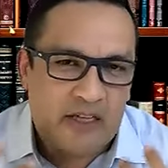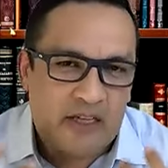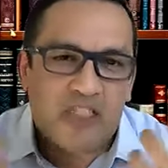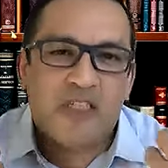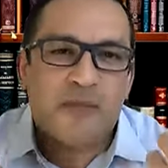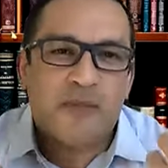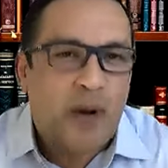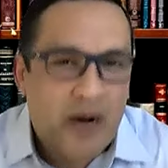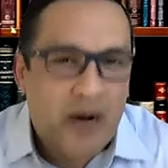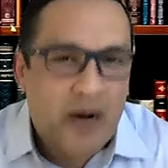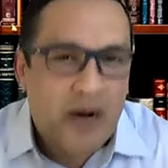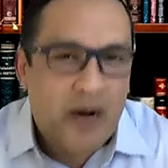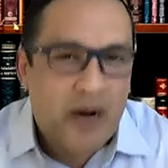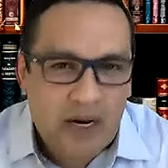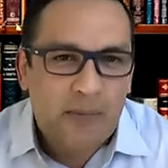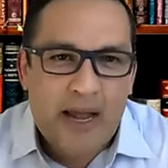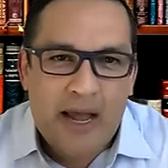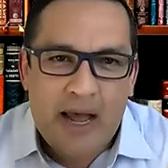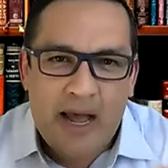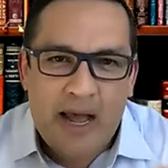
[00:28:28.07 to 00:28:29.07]
There's a
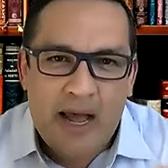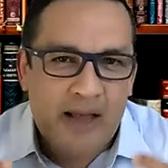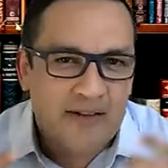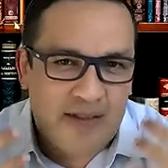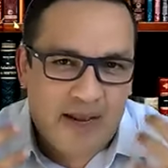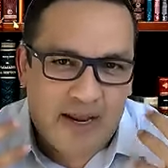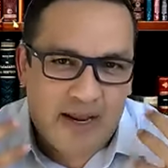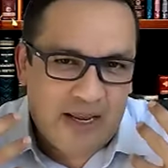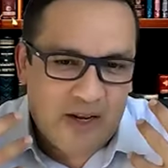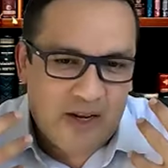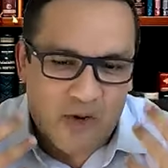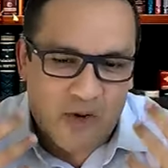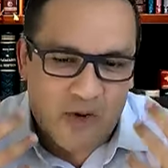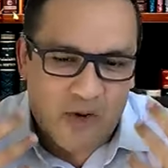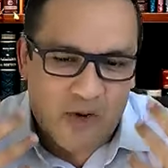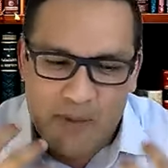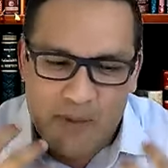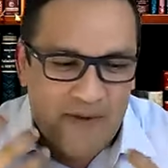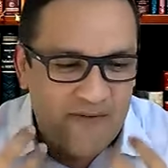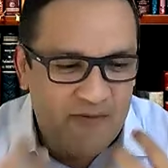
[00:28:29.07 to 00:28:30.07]
spark in my eyes.
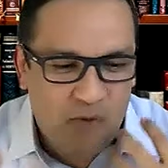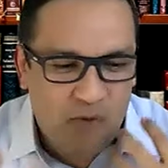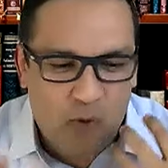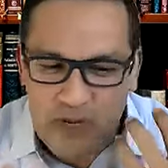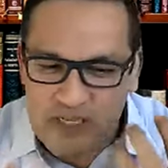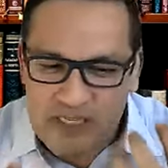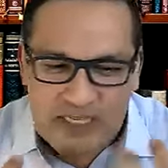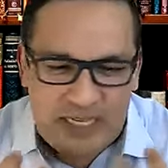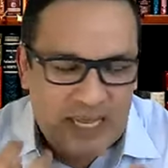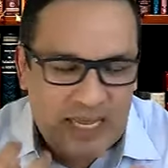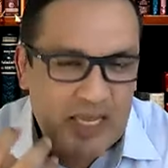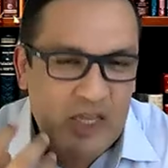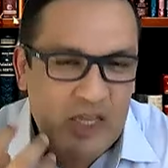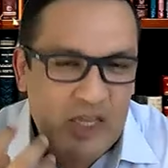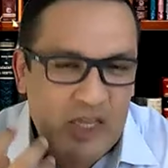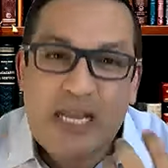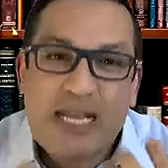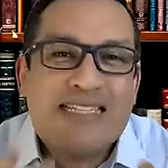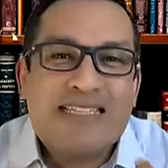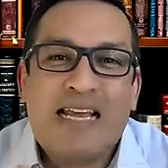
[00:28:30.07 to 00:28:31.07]
My voice,
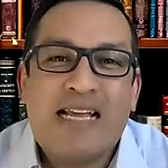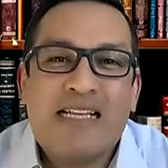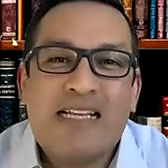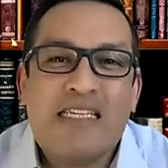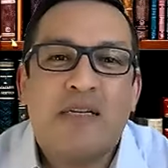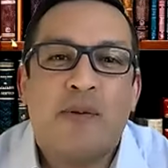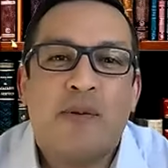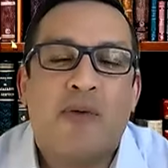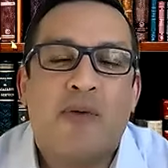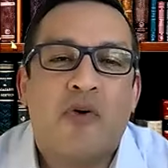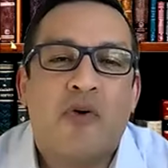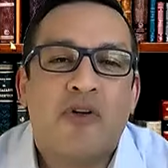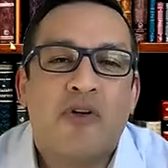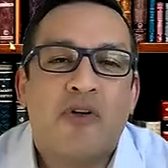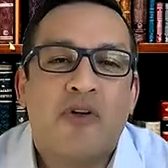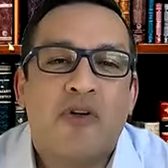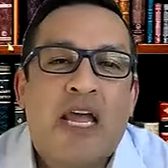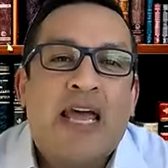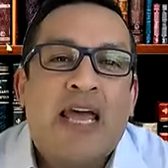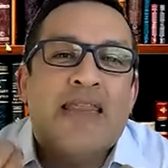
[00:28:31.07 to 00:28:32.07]
you can sense in my
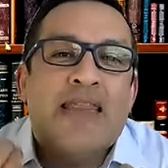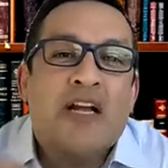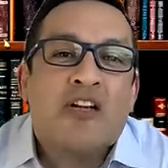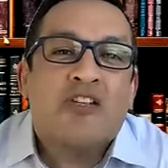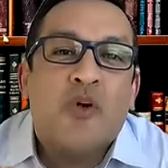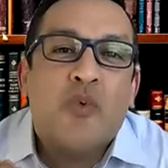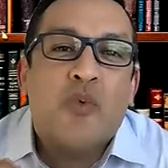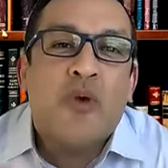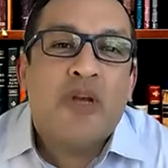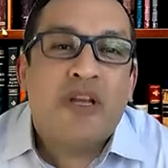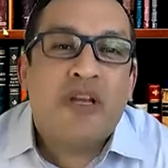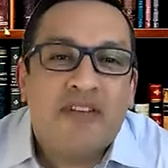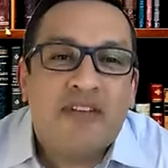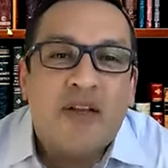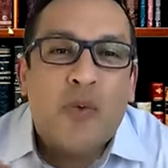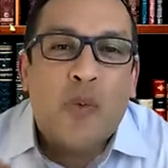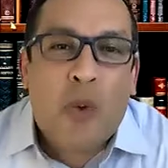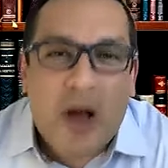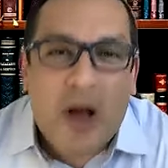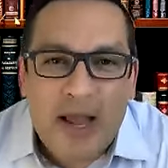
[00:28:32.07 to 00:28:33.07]
voice. There's a
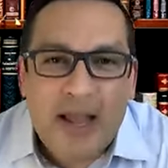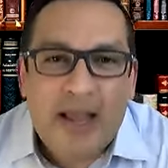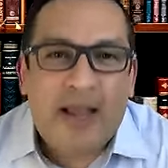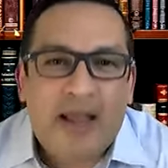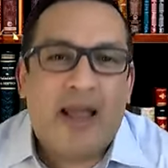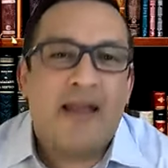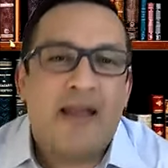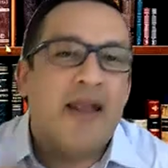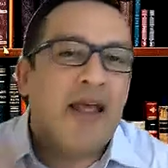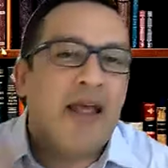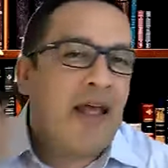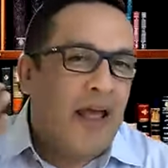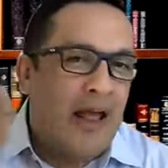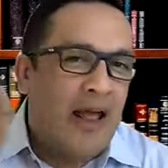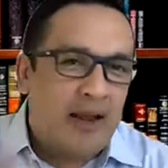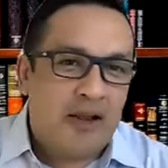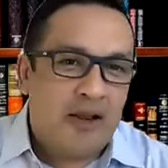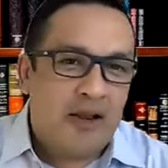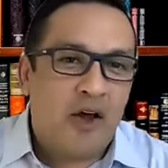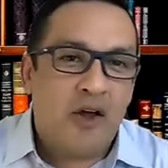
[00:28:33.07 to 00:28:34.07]
reason why. And
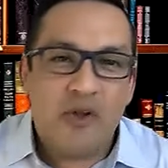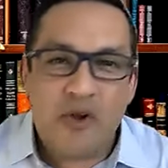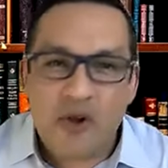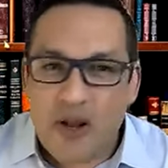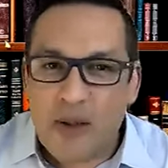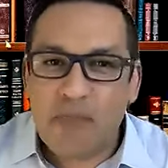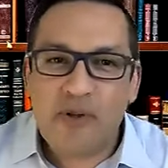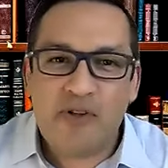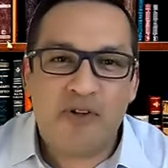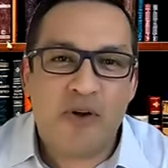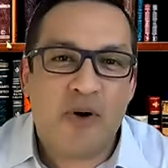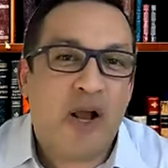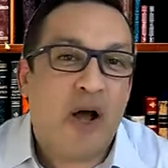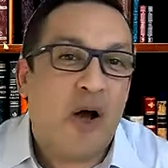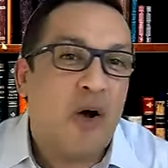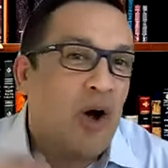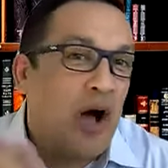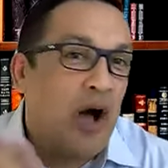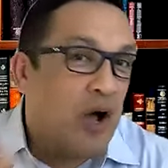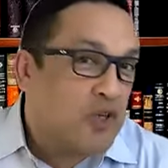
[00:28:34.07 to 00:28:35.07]
in another
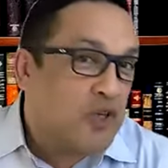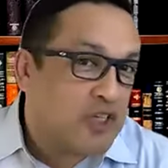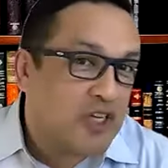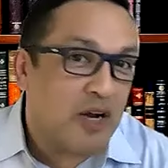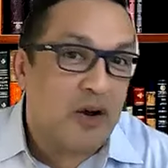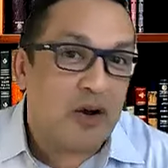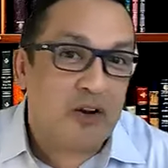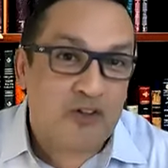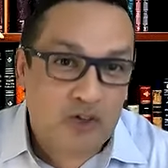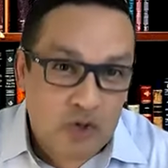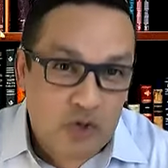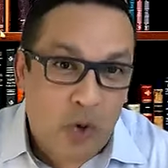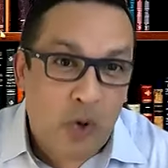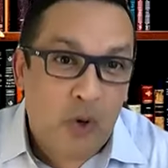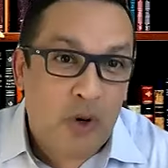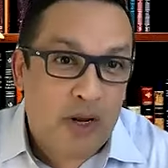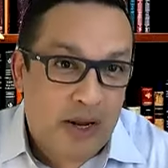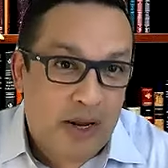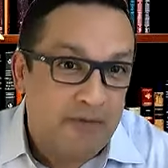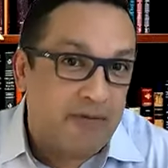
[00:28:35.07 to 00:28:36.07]
episode, I'll share a
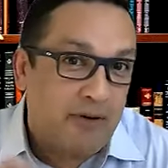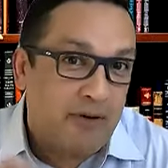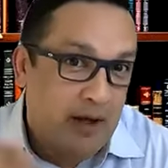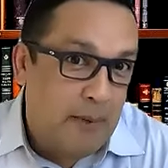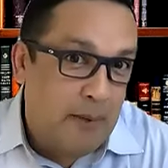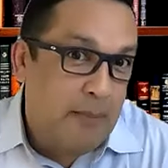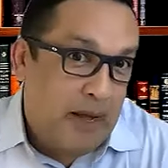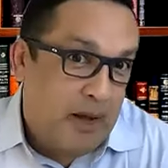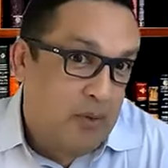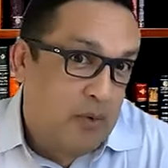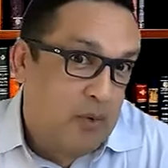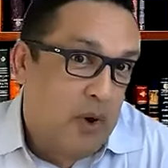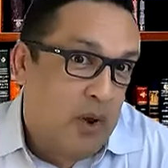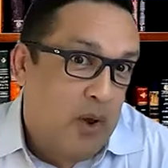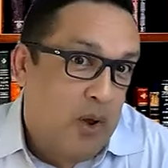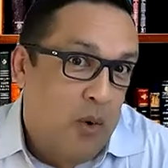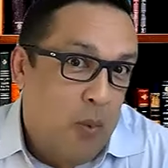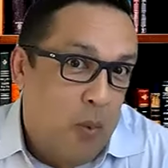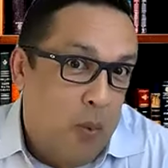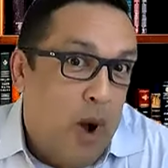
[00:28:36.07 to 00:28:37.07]
story
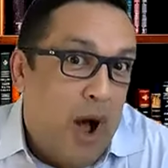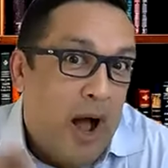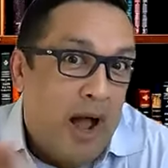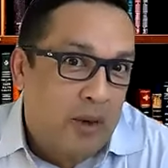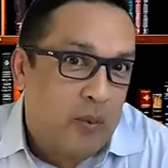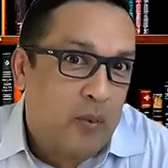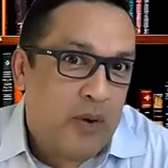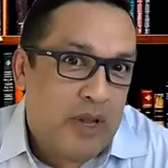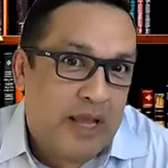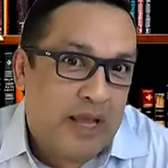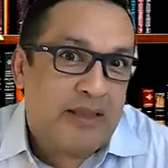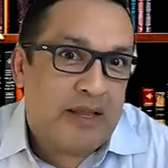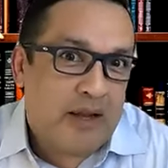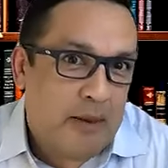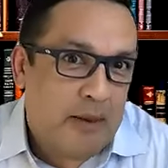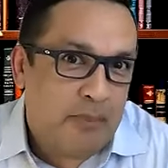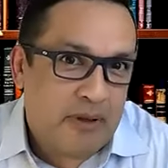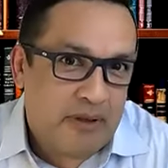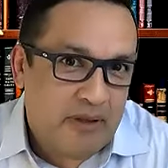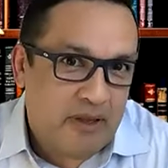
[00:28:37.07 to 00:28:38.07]
about why we
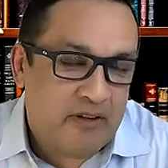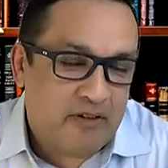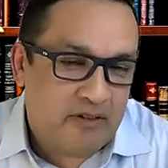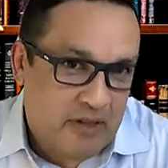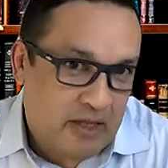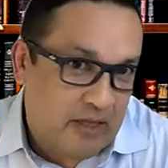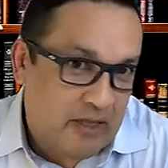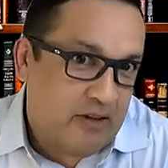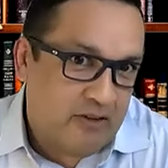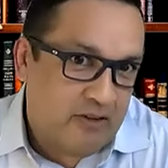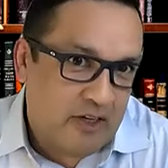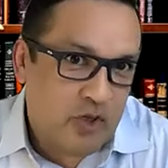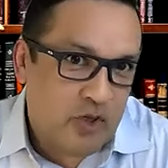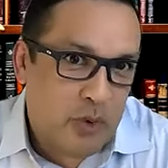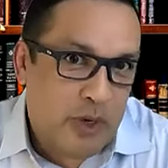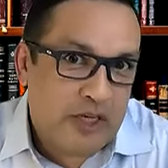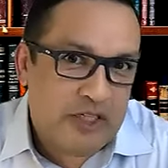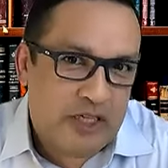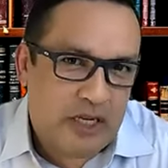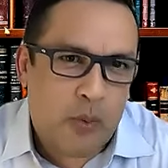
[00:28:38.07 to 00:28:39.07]
ended up in this
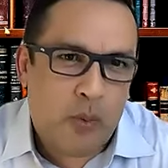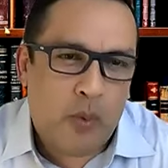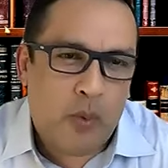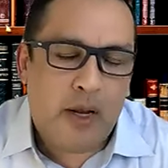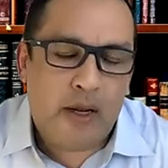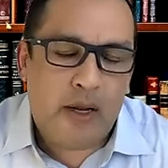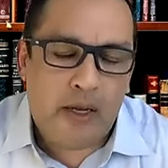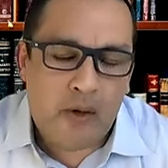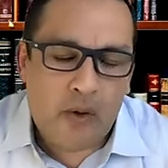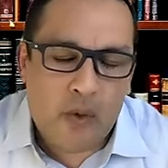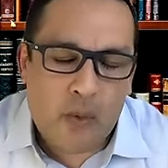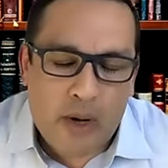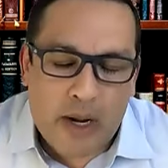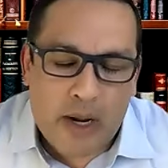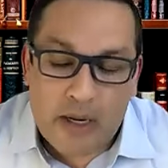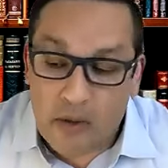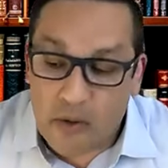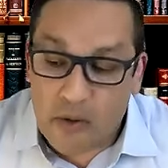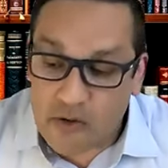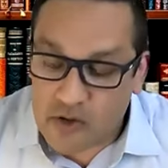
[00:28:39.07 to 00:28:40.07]
situation and why,
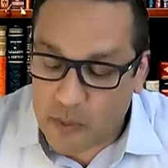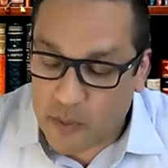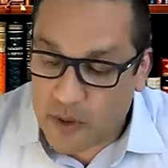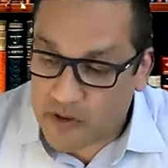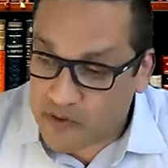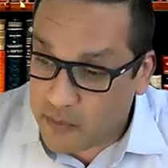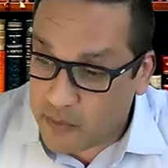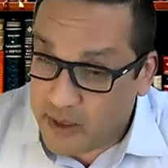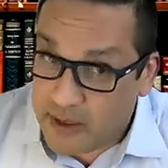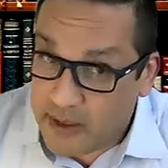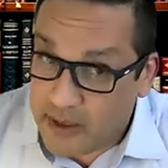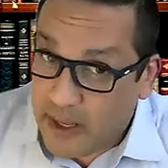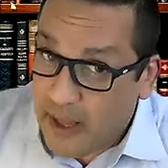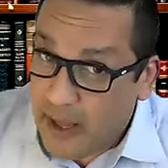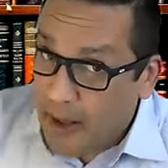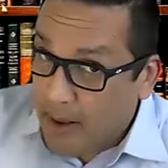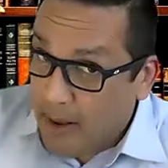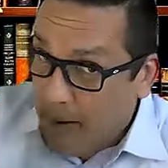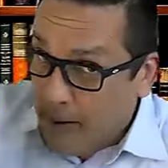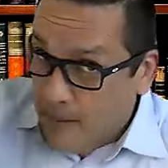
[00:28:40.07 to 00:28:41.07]
why I learned so much from it.
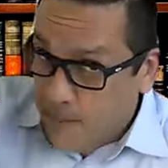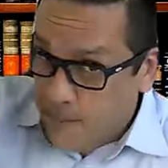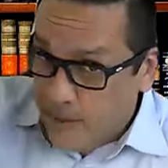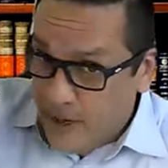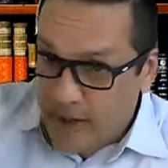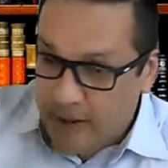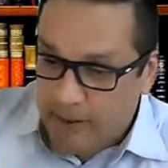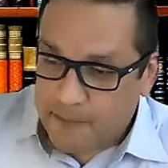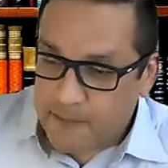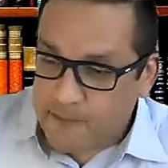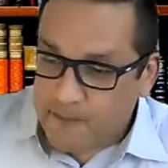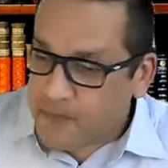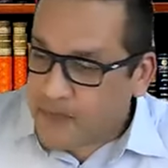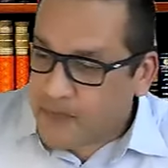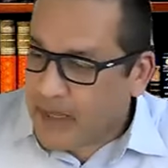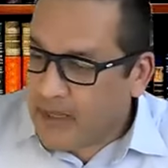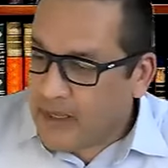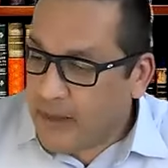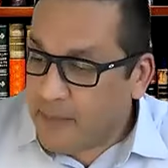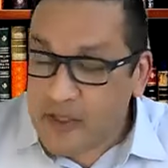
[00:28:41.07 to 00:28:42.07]
But
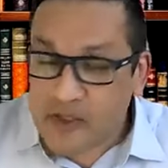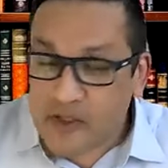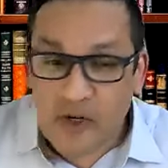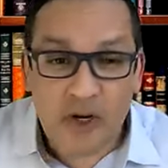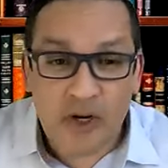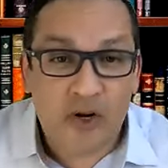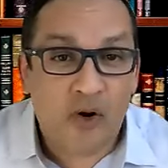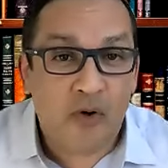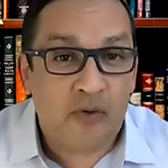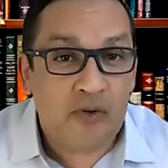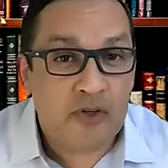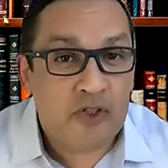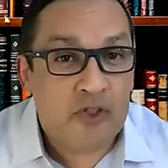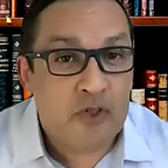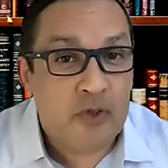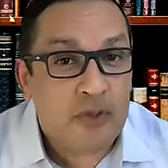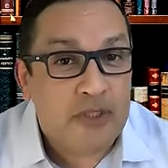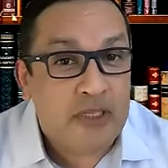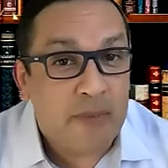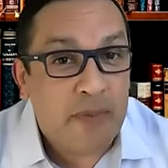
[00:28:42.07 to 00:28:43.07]
let me turn it over
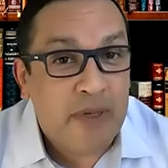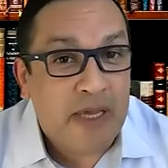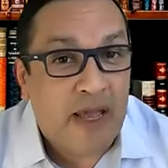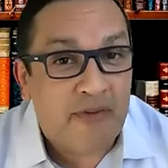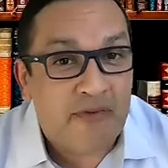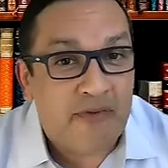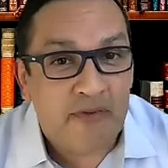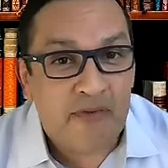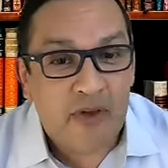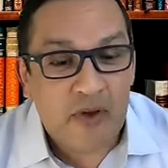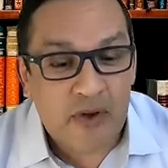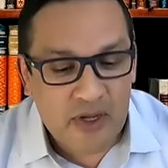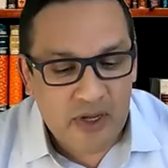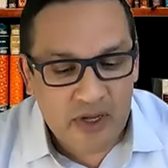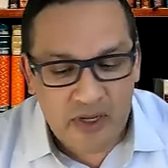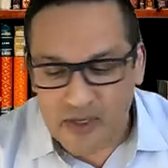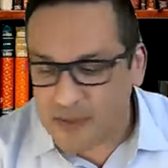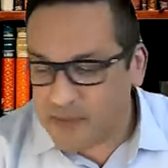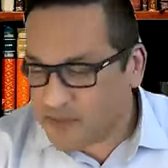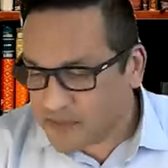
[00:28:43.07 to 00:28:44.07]
to TPF. If you
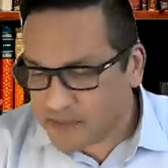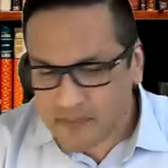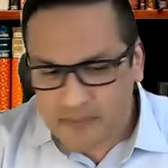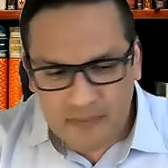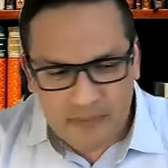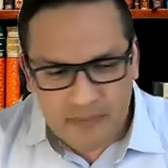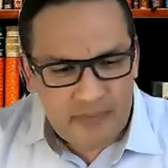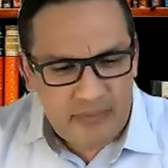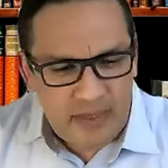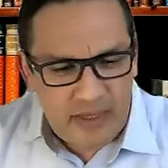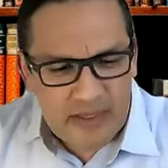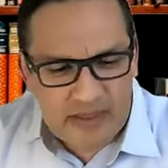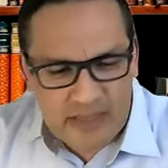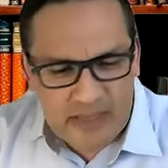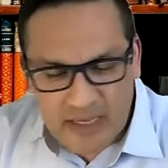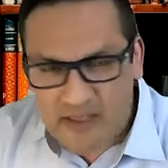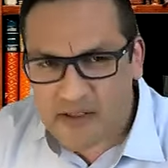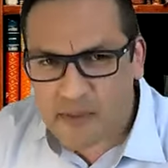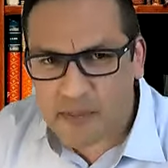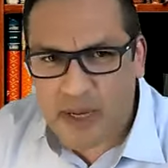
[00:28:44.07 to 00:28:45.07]
could
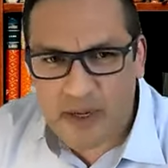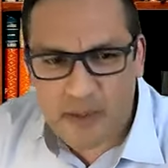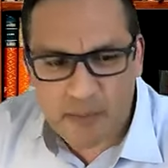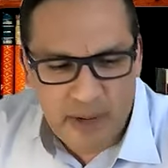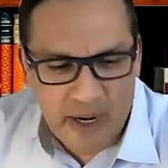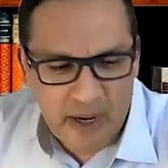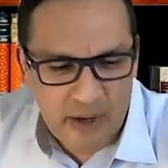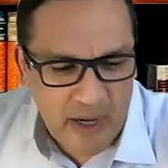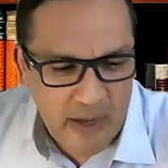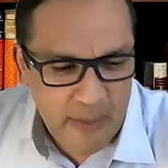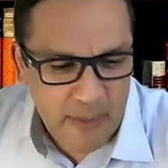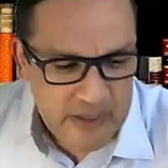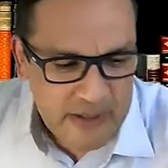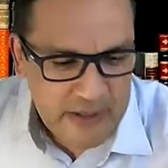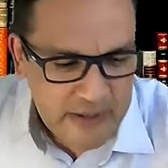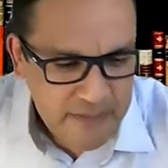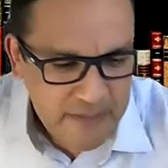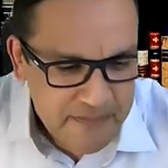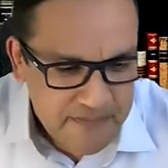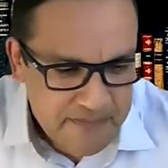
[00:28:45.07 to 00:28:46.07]
tell us about
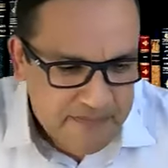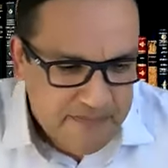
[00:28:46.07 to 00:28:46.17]
Empirenomics.